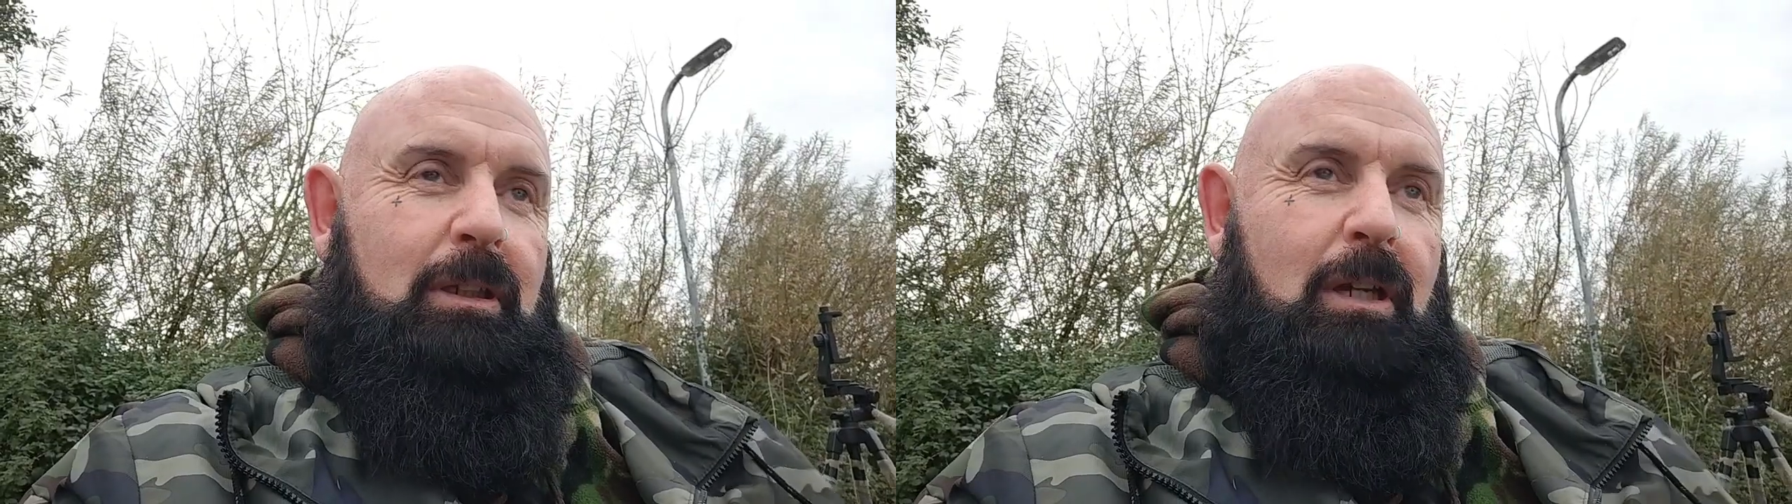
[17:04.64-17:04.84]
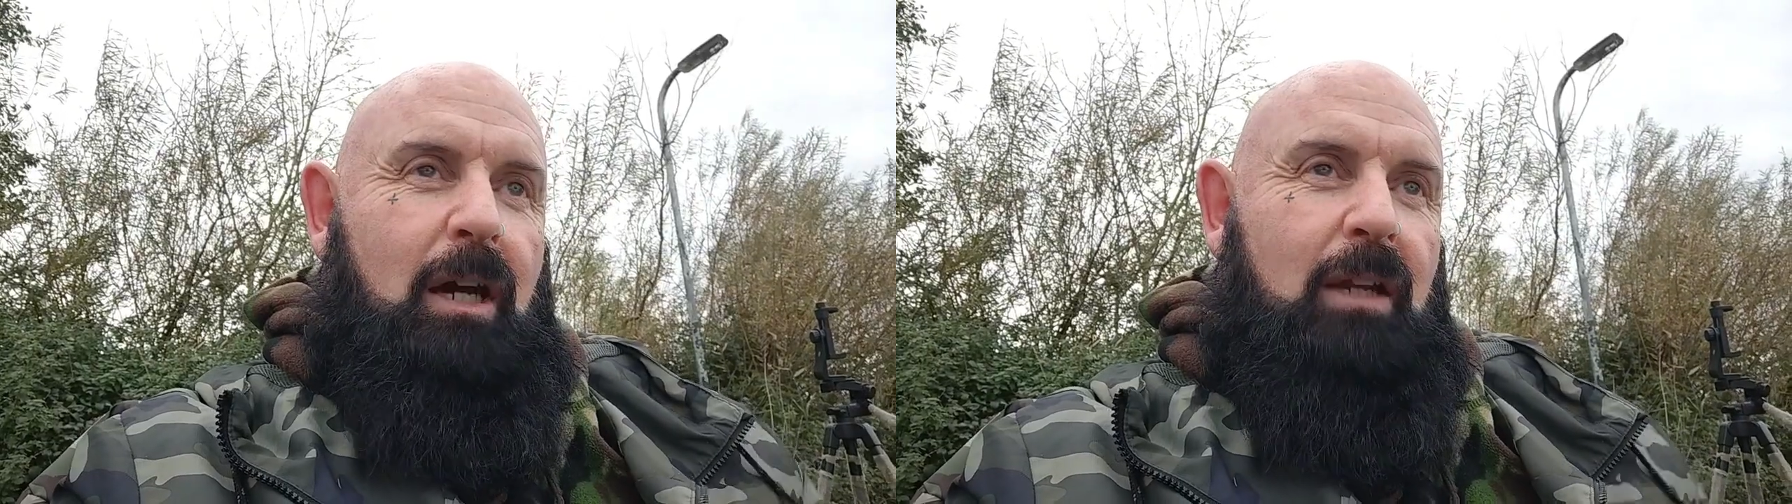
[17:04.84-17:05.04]

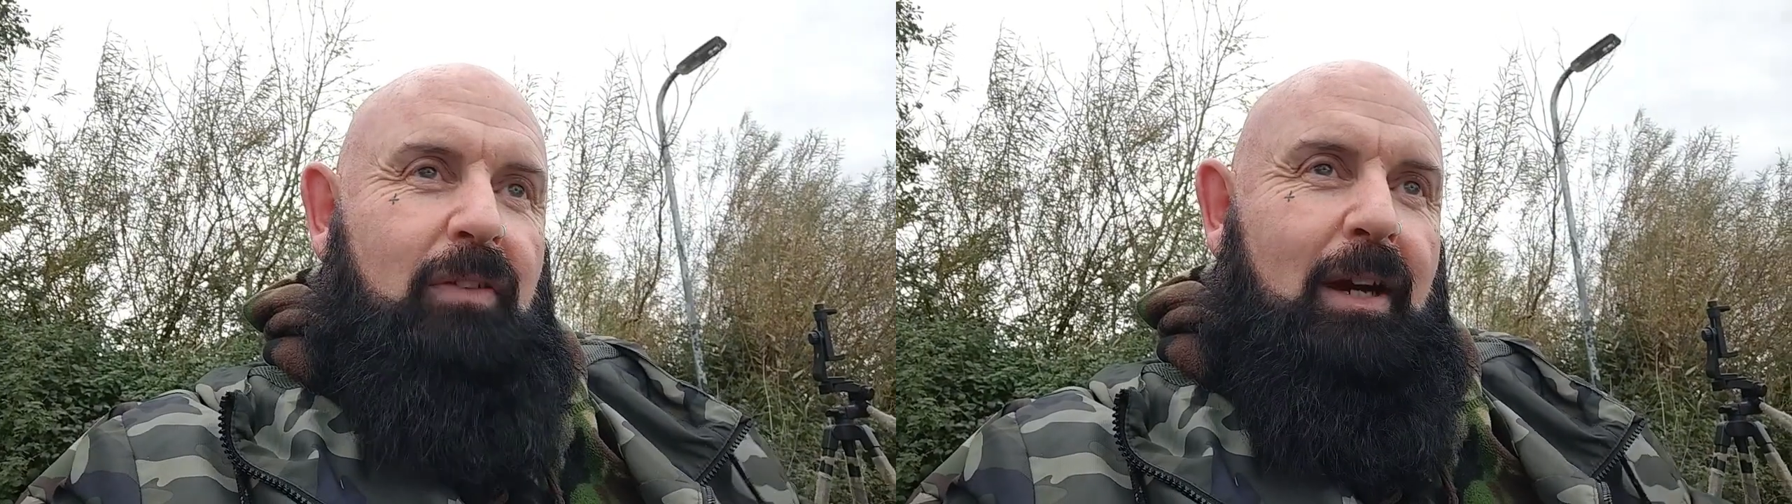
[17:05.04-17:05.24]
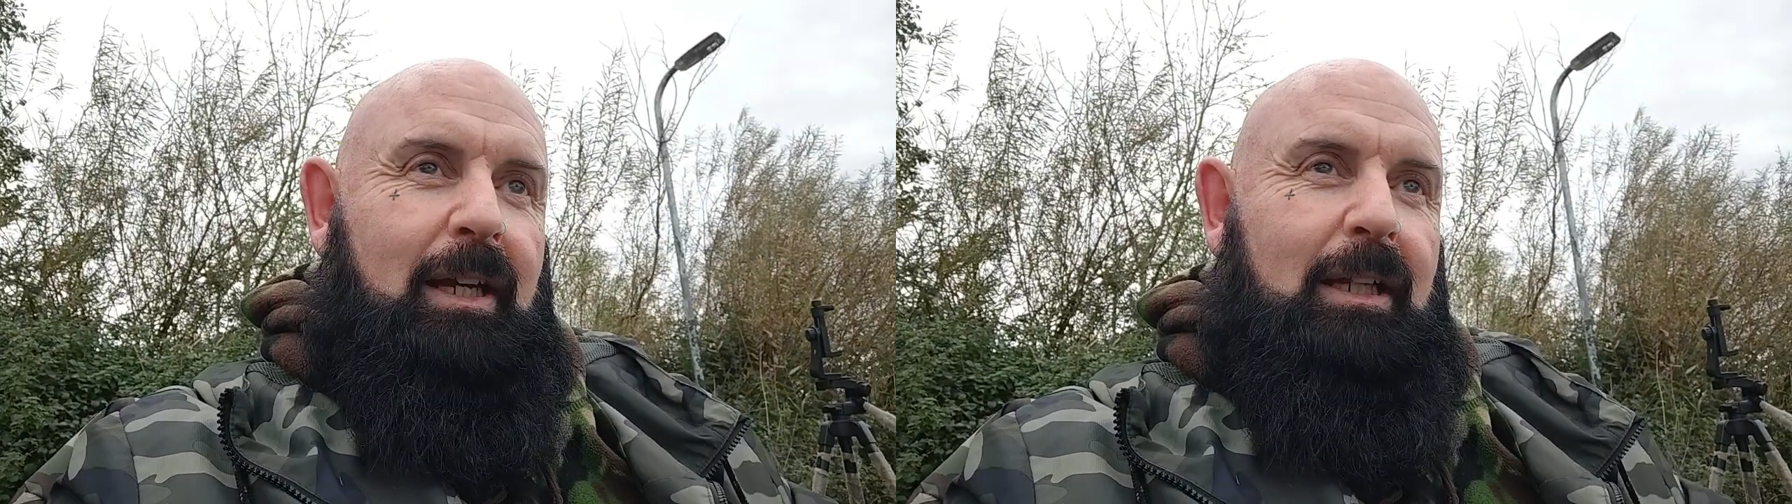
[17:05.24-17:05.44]
Cardiff
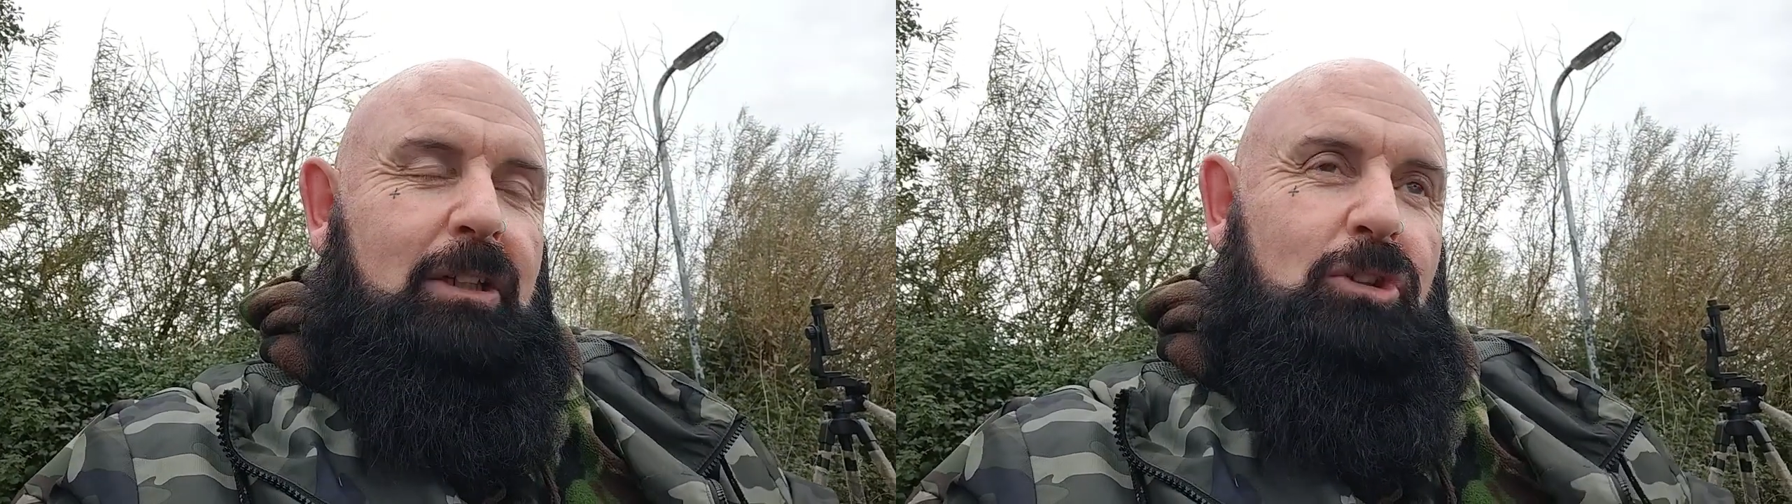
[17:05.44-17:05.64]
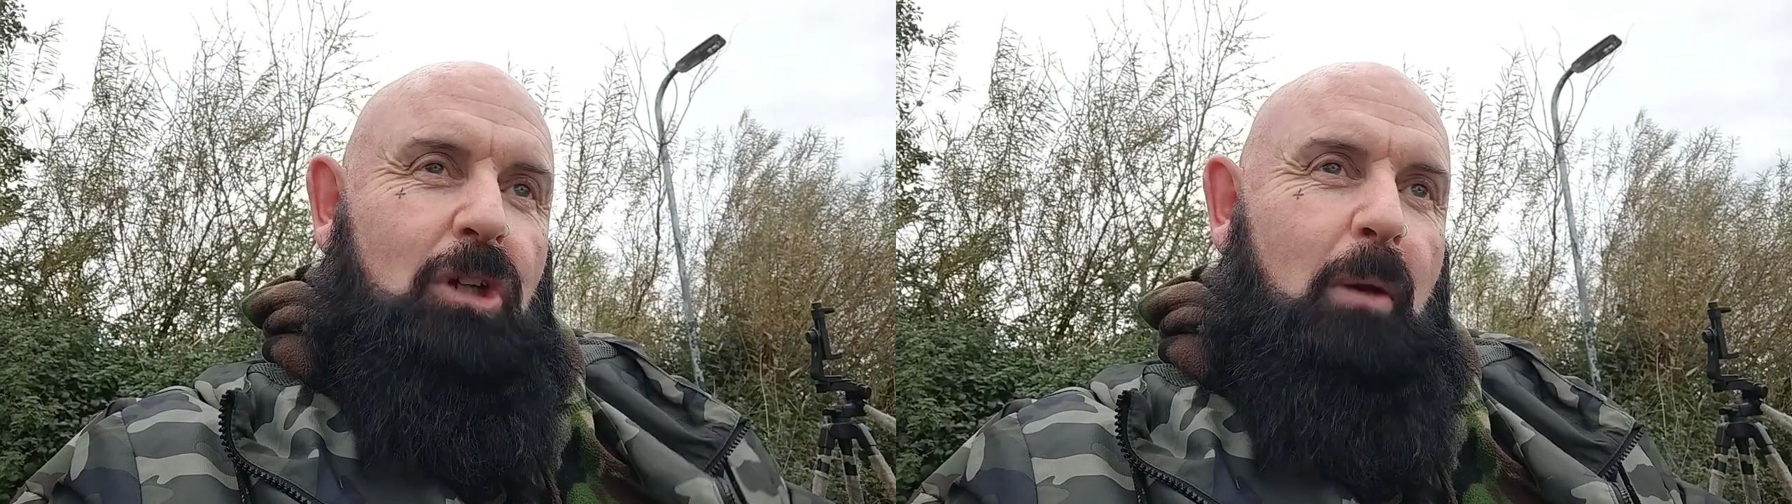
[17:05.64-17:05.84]

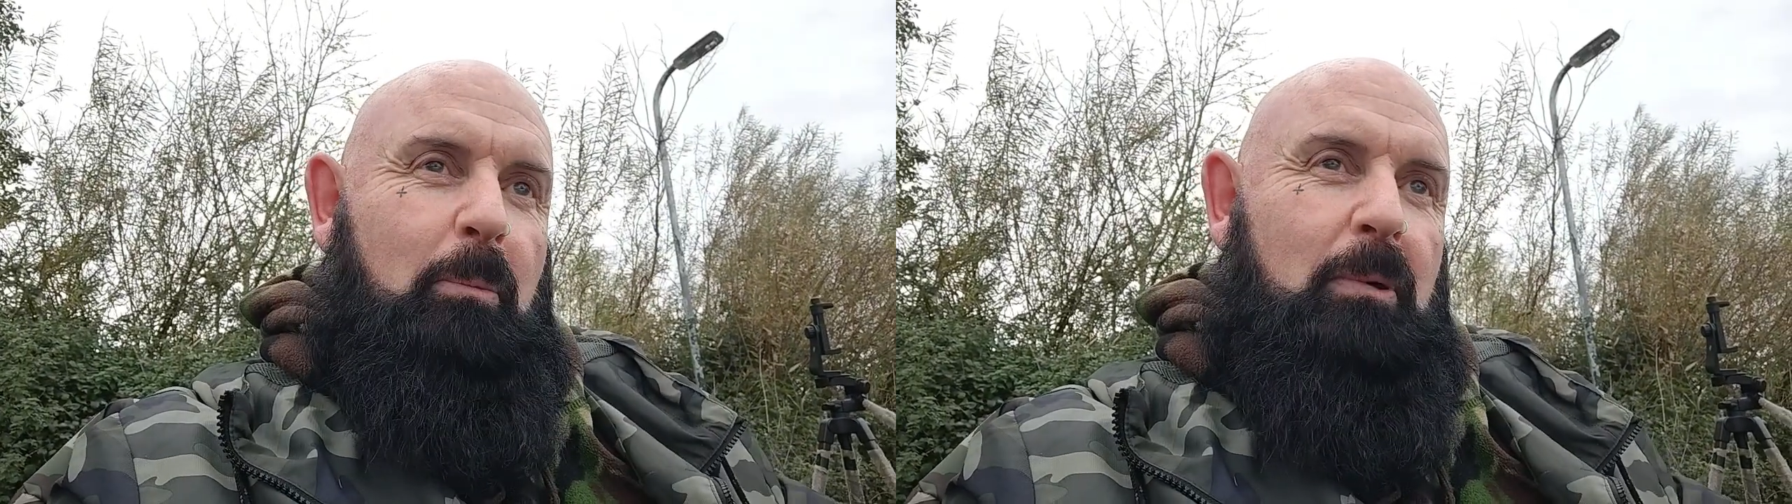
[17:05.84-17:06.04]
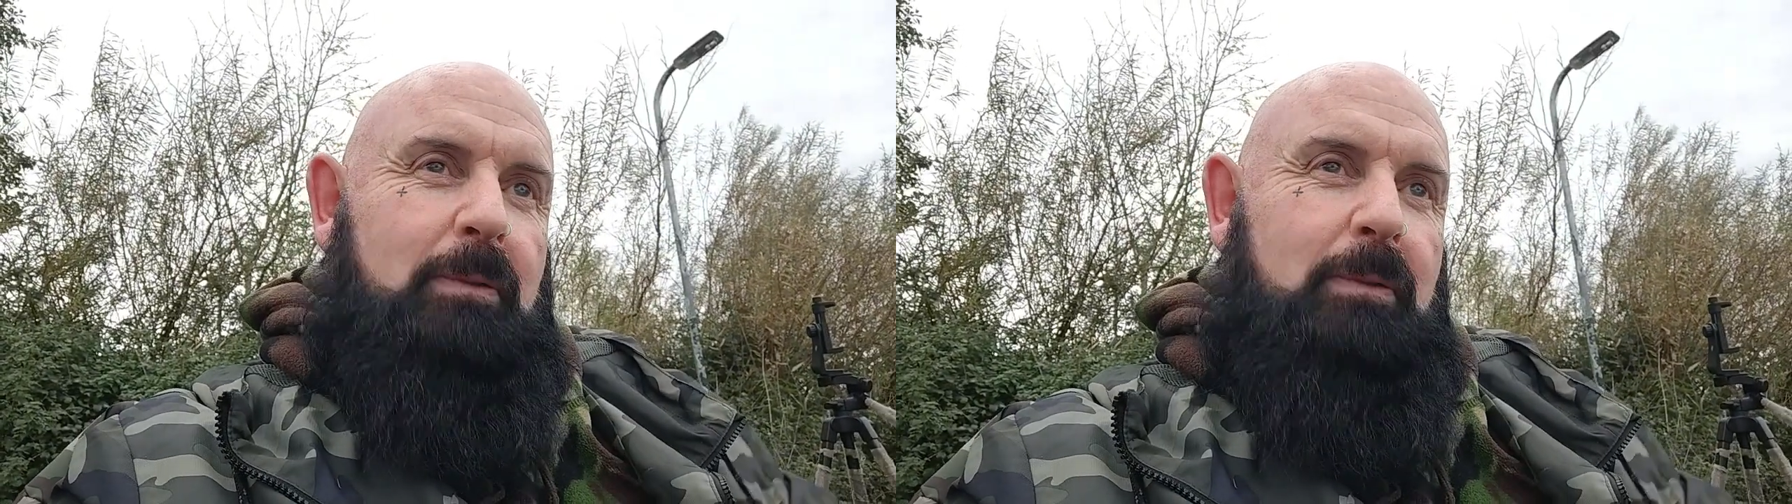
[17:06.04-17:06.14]
angling shop.